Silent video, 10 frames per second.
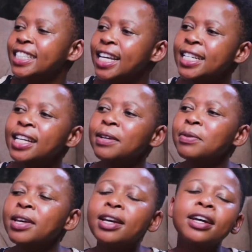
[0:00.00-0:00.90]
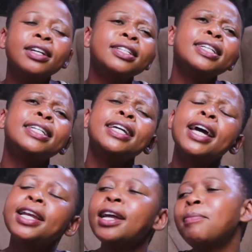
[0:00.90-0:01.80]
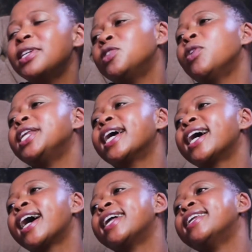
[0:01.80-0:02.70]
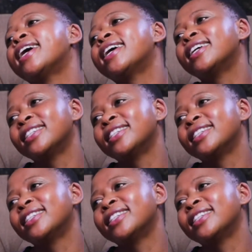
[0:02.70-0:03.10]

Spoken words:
Sasa nikienda maziwa inaganda.